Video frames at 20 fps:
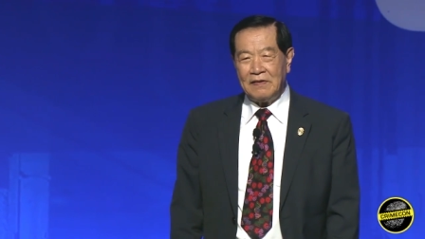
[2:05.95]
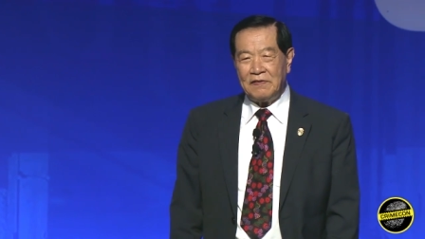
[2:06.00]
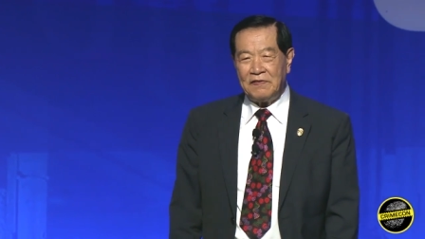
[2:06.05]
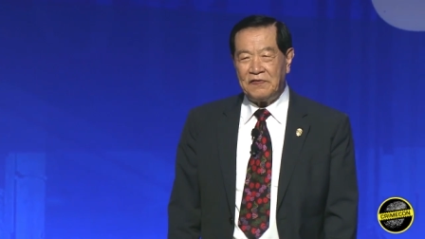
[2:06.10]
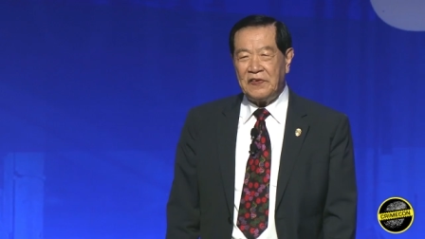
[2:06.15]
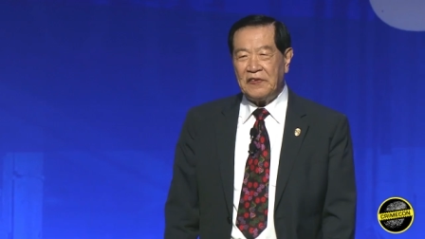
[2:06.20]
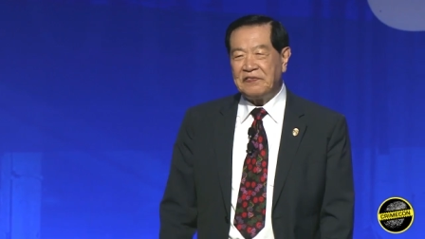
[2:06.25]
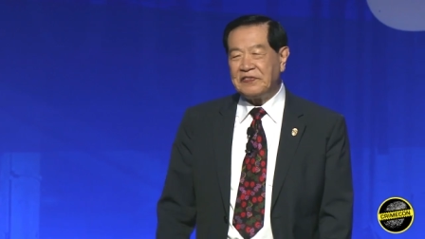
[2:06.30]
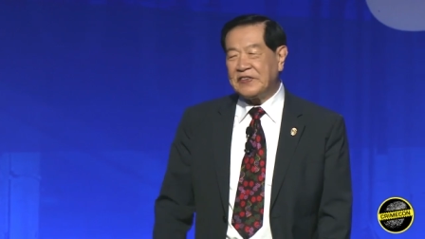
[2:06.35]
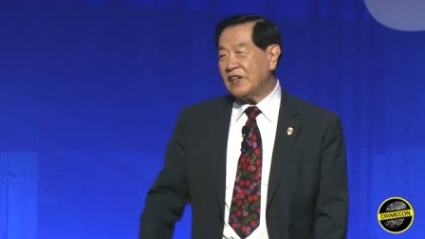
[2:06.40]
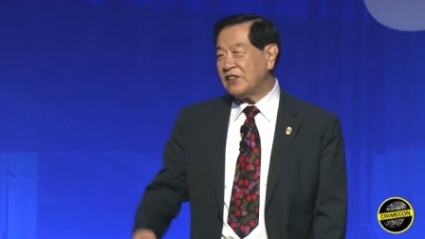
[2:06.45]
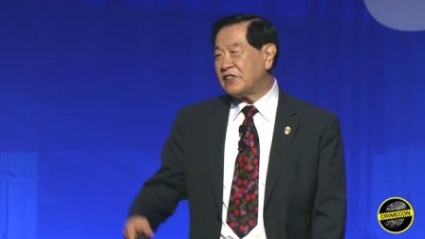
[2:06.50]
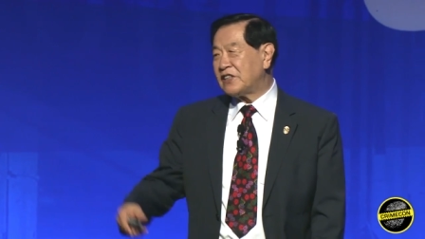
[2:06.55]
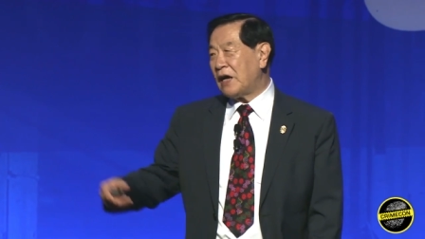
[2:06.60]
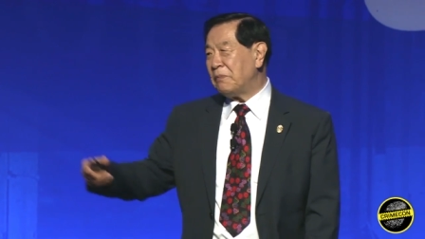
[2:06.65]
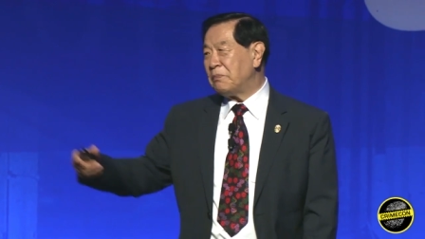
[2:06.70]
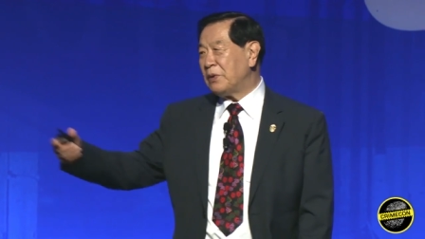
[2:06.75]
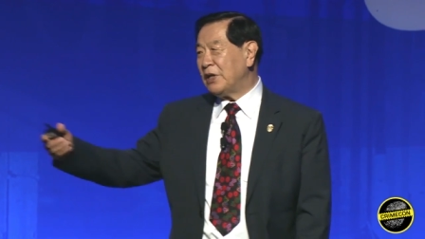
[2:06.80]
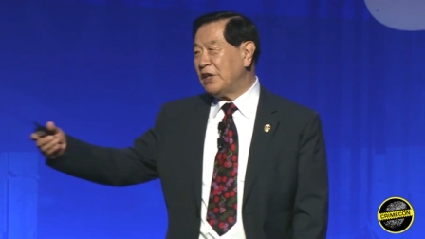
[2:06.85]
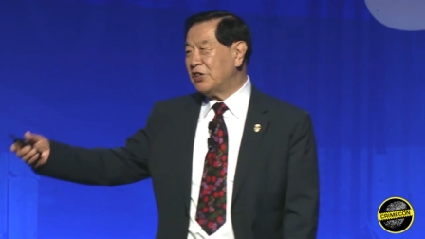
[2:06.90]
50
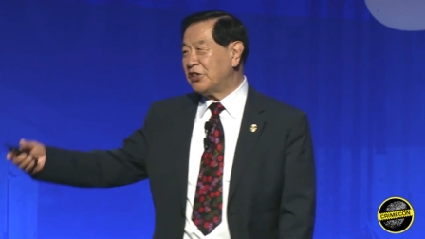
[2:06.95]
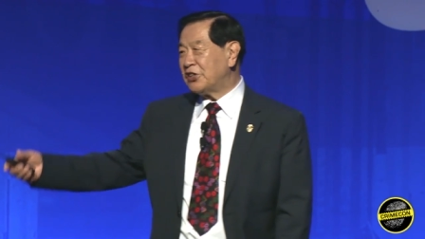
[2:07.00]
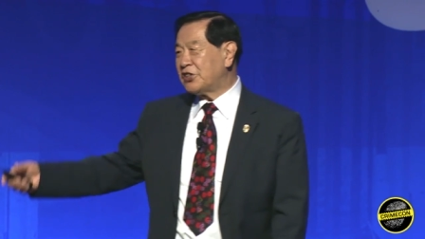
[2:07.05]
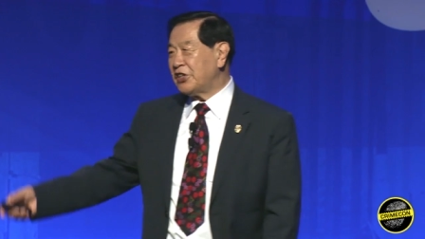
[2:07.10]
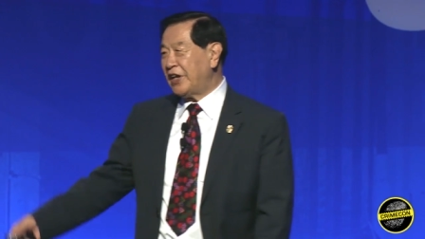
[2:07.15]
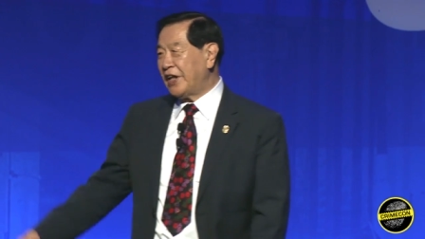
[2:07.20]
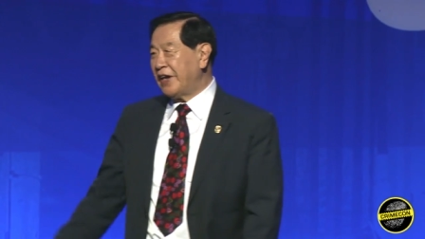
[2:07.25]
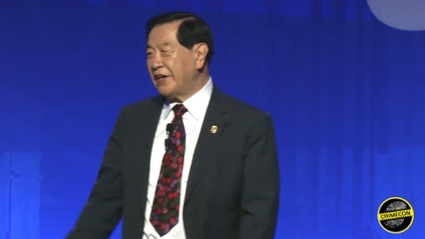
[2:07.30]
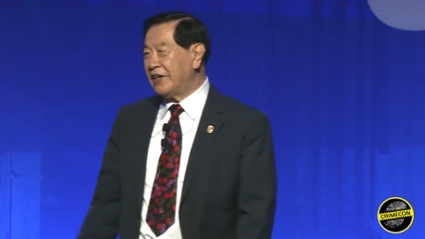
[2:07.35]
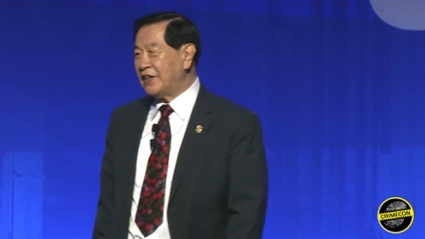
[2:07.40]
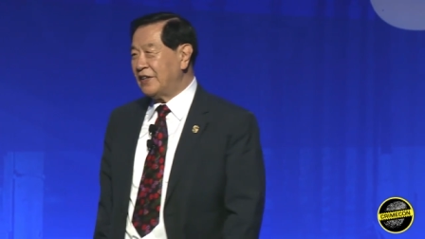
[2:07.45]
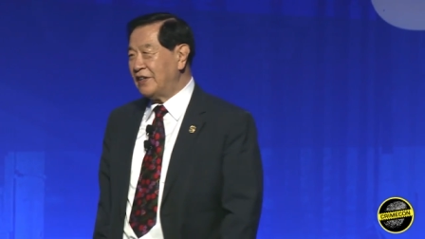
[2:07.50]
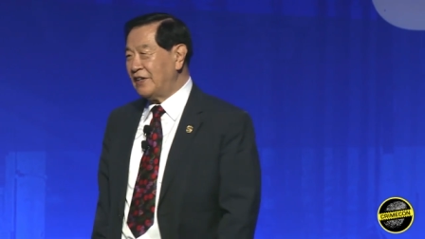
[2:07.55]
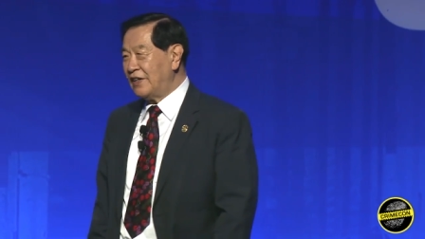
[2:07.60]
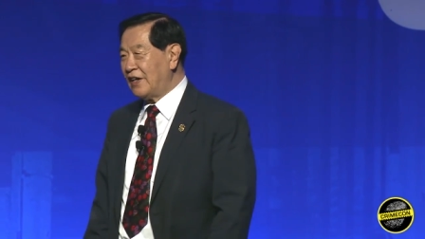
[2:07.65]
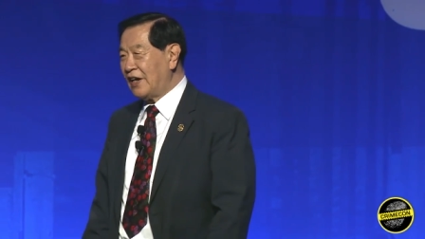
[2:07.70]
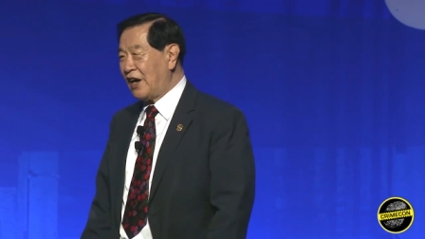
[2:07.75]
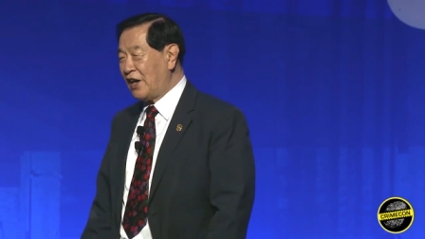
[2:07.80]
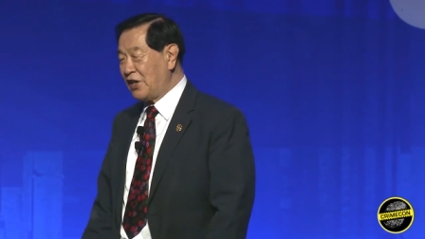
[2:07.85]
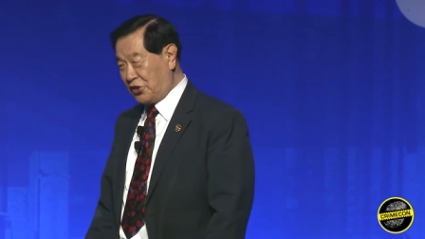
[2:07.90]
some years later,
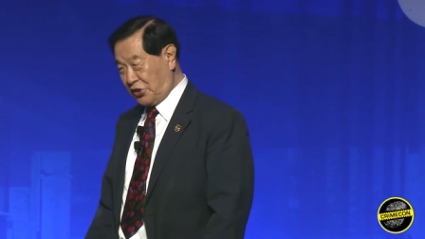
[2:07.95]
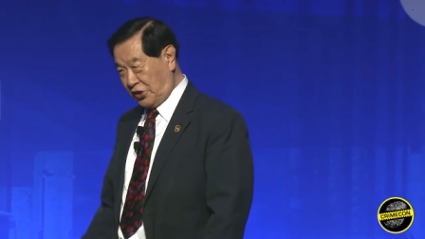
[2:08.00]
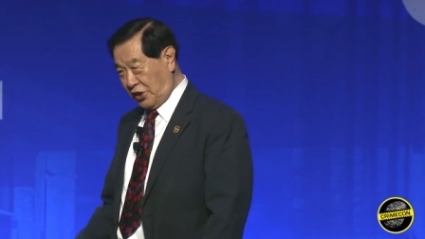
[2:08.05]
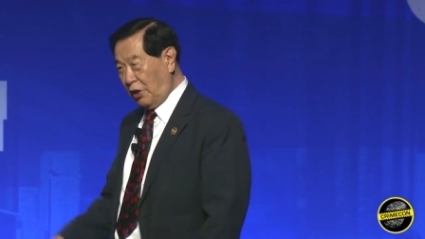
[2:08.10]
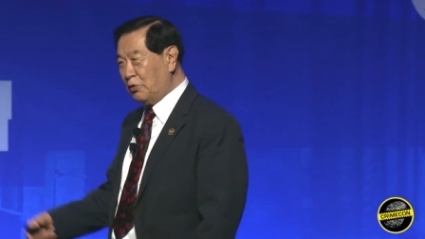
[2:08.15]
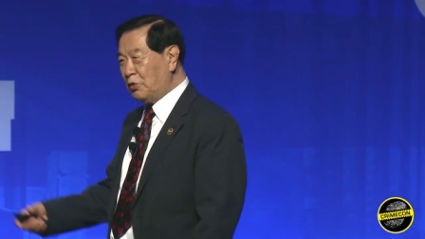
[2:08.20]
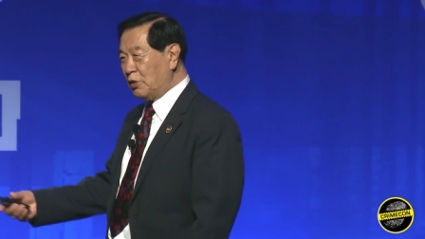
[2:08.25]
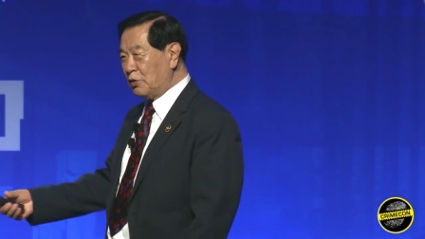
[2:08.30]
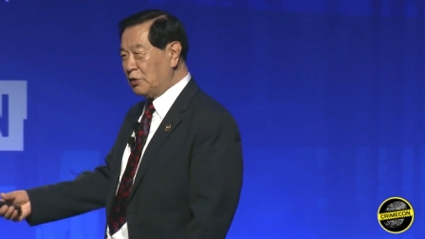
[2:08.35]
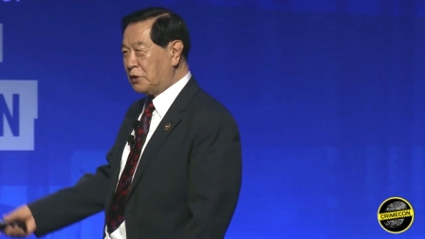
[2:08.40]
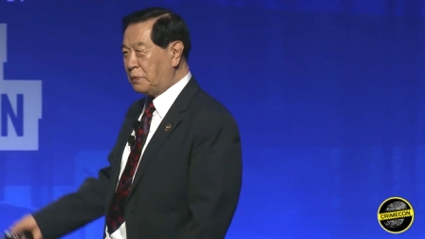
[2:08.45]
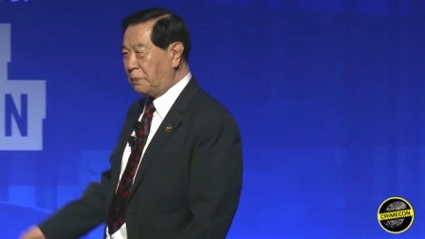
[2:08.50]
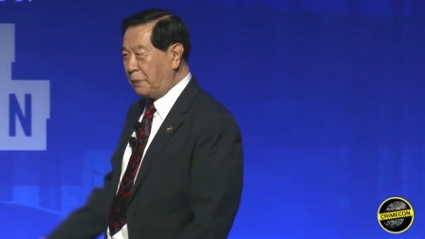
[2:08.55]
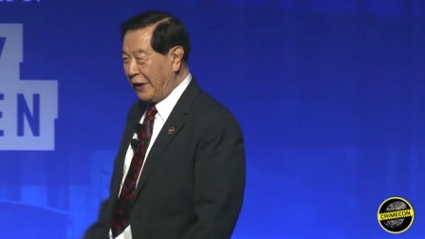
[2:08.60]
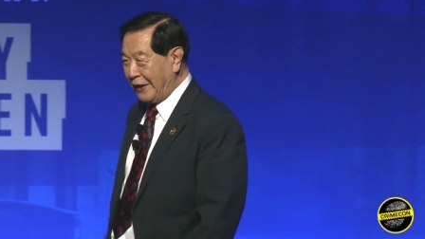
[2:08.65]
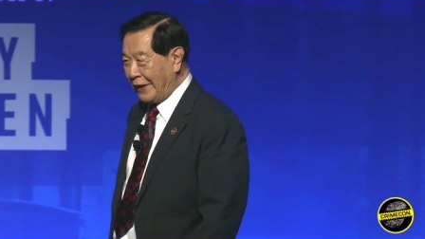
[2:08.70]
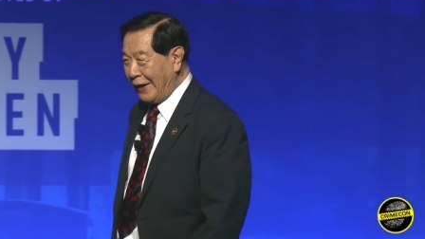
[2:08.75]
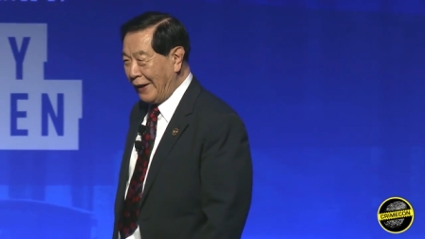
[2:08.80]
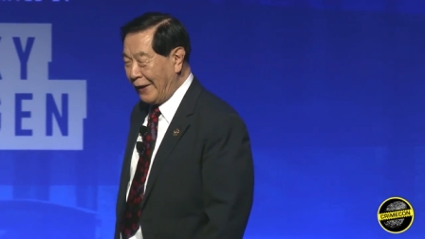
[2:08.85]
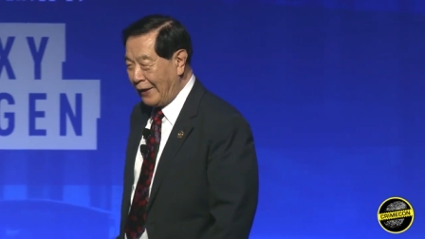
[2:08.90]
I still don't
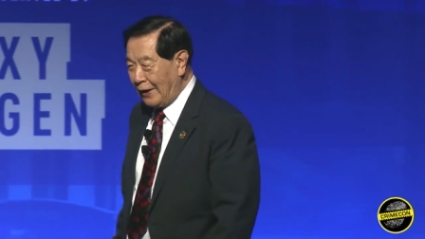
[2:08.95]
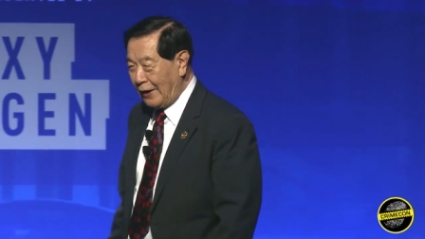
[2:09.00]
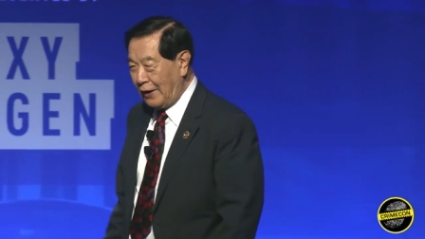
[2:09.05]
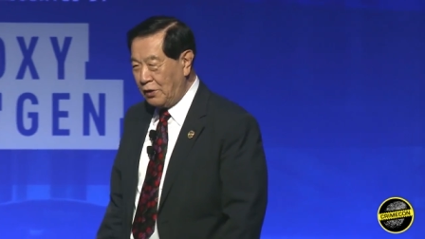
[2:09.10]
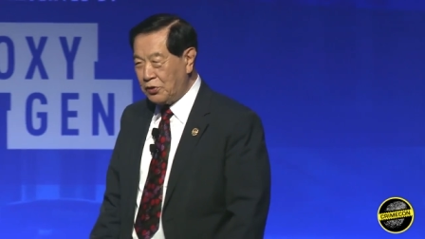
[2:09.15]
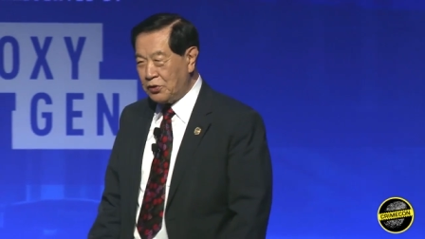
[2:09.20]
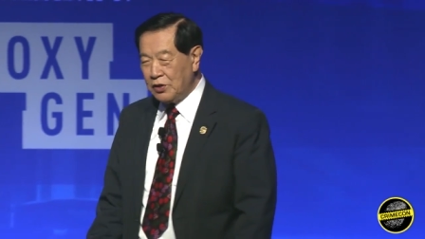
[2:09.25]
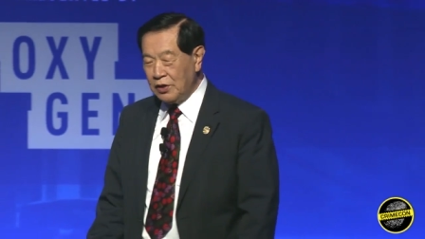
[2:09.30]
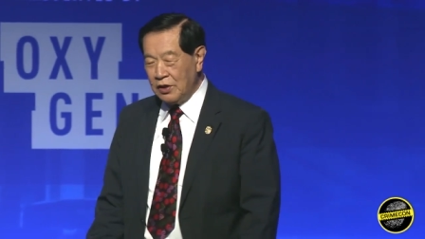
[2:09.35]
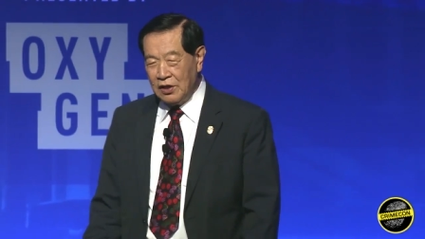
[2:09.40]
speak English,